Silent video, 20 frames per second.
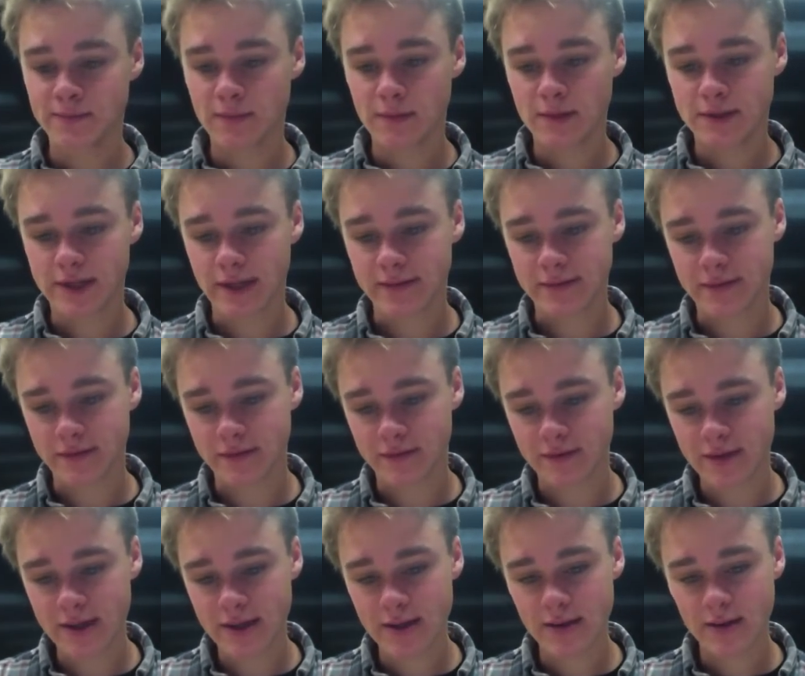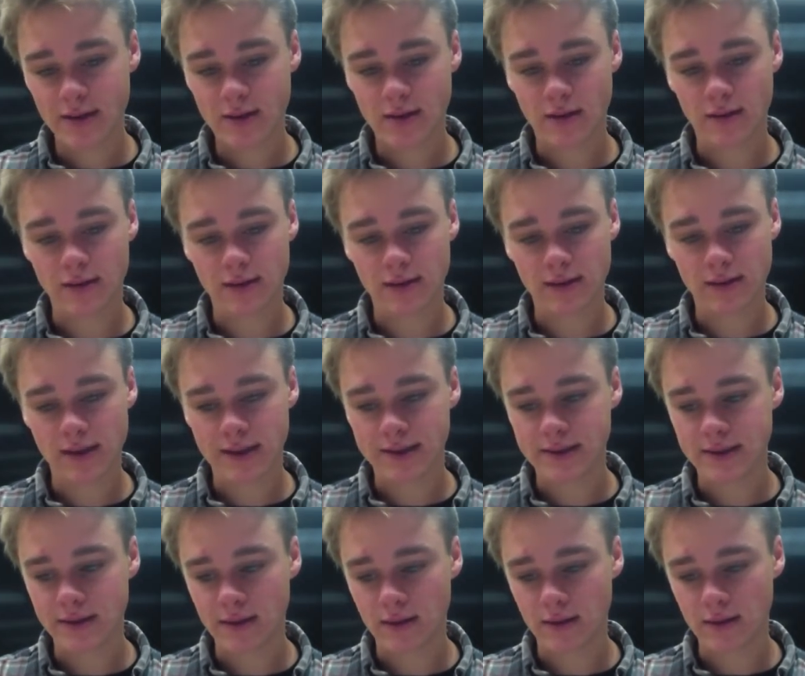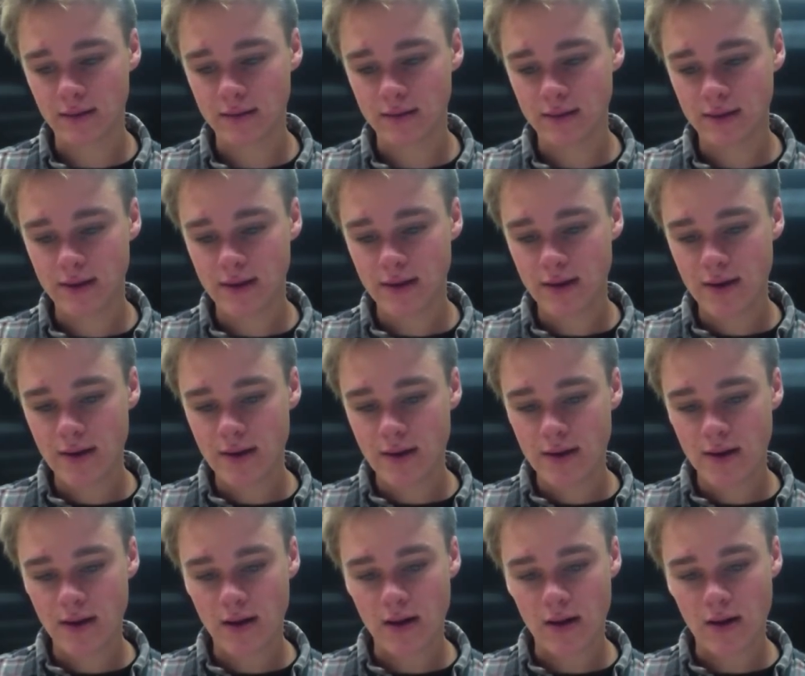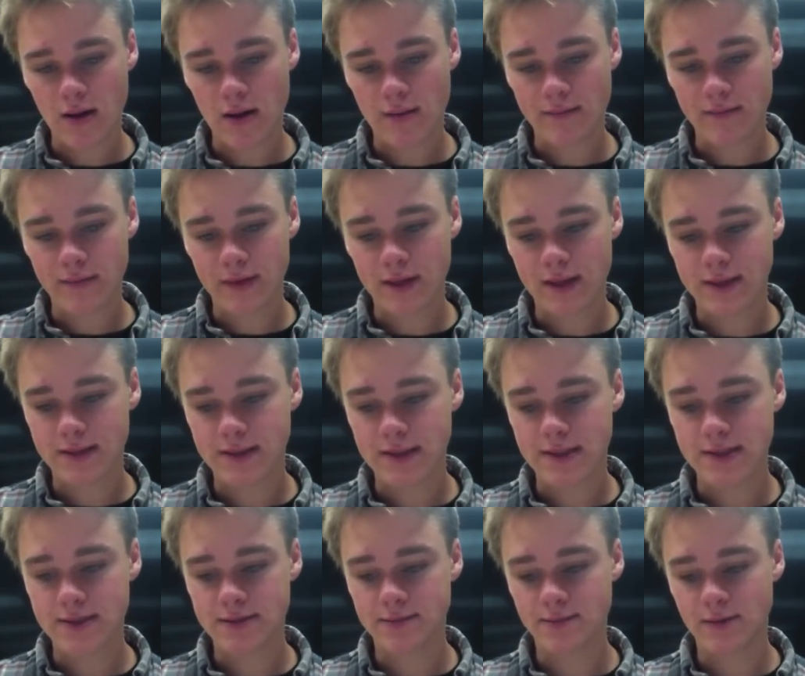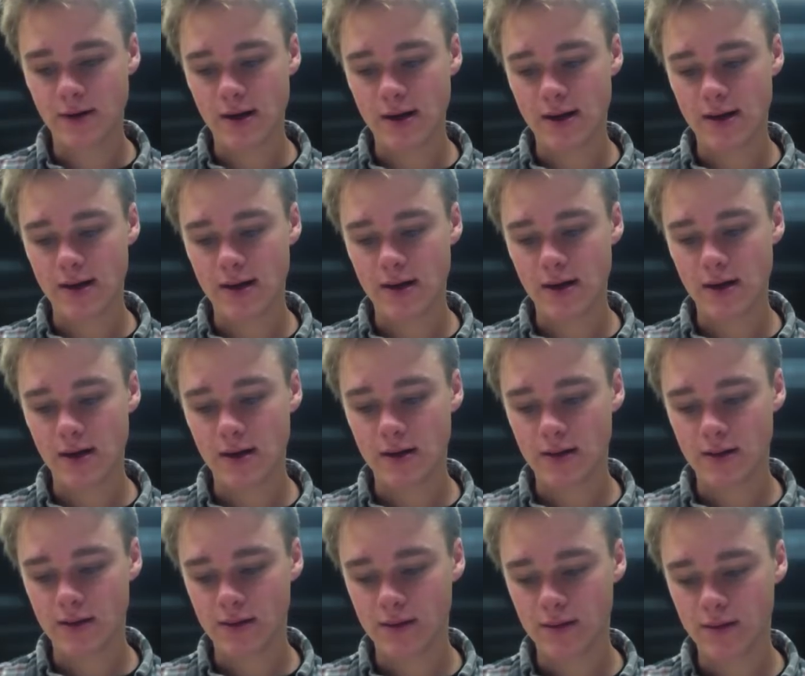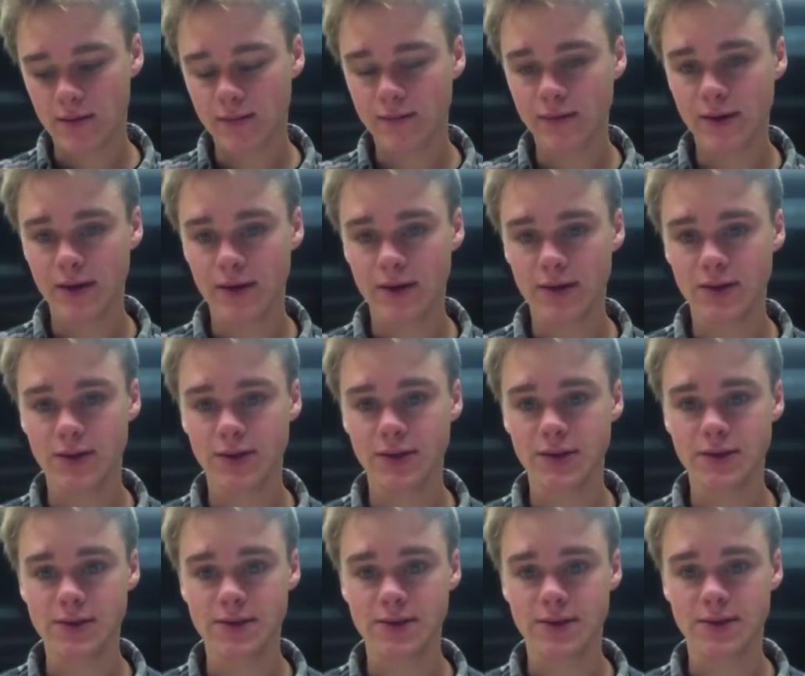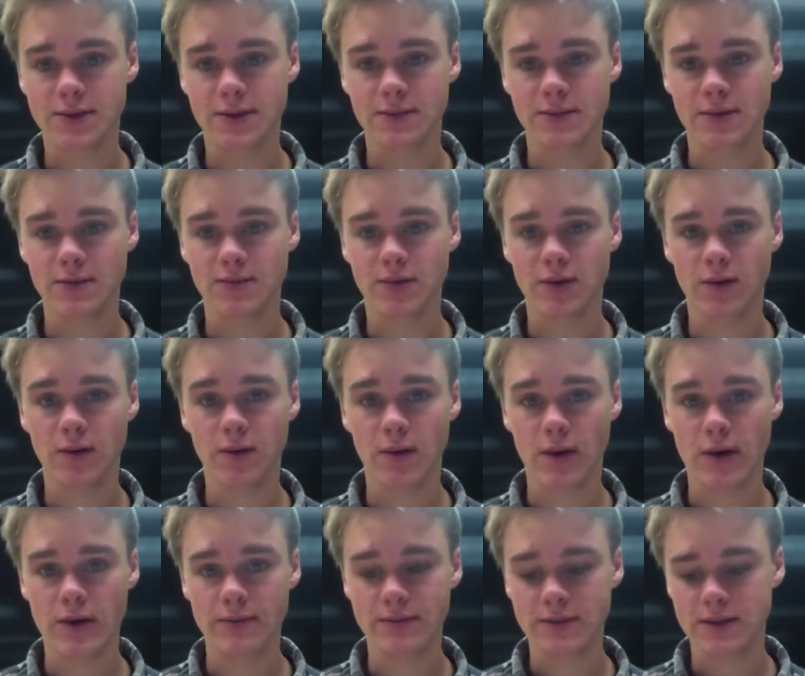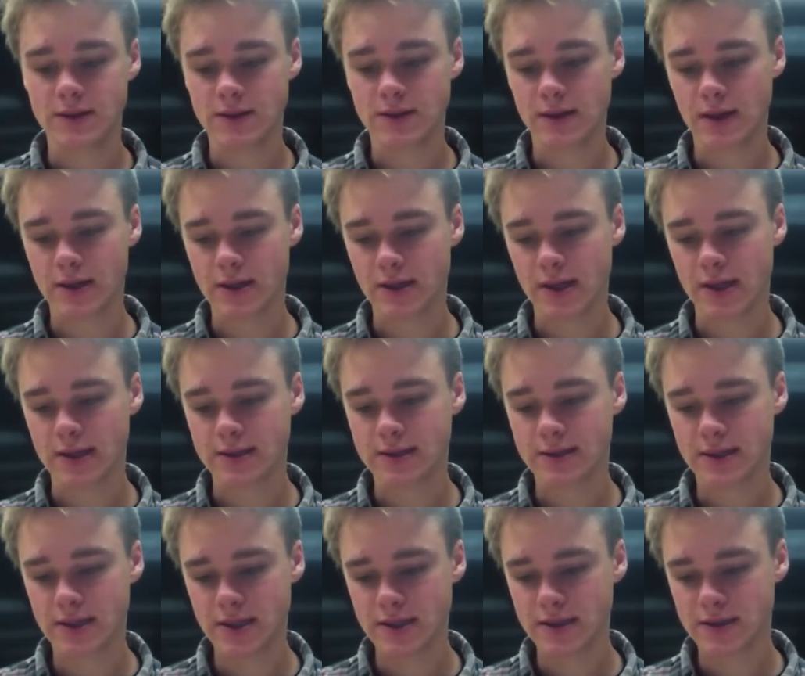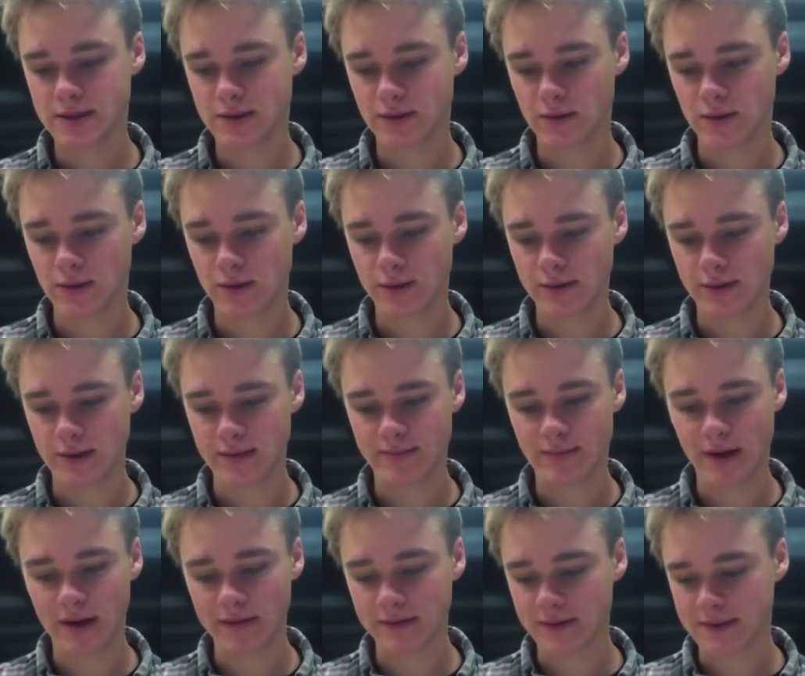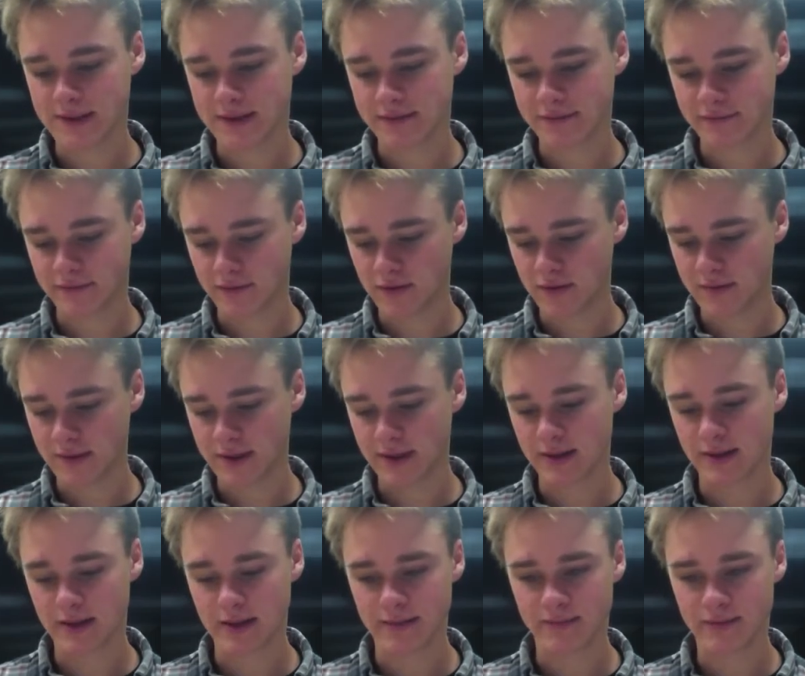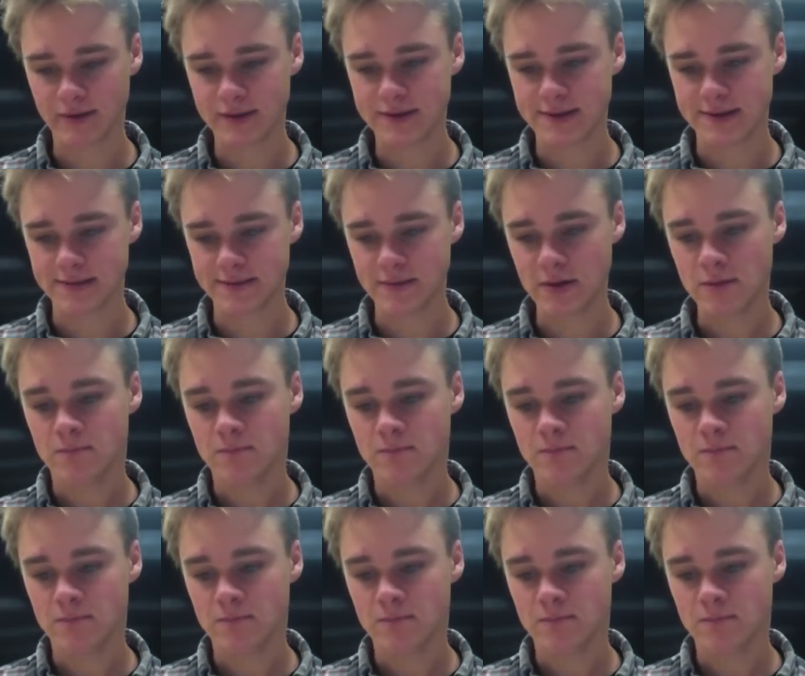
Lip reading: Chapter 3, called Collect It All. This is where we are introduced to some of the programs, like XKeyscore, like Boundless Informant, like Prism.